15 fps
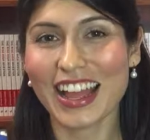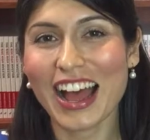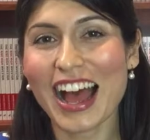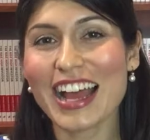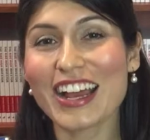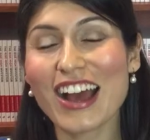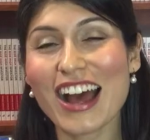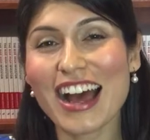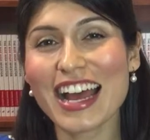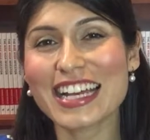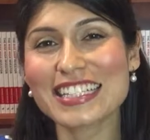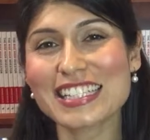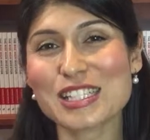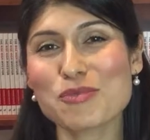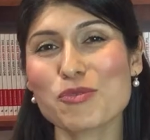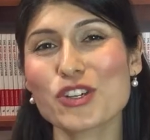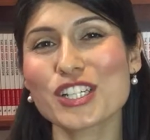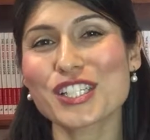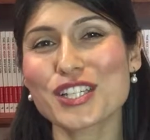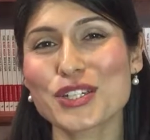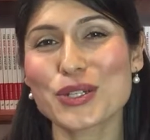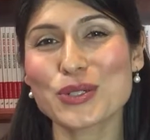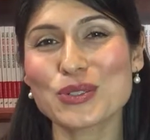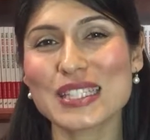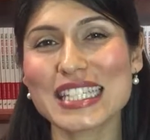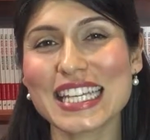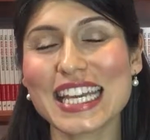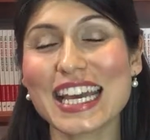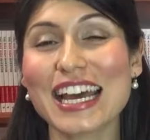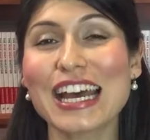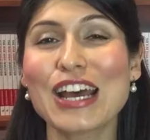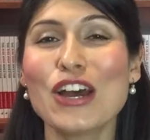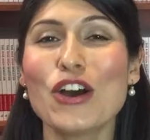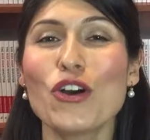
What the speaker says: Hi guys, it's Marissa Schultz here,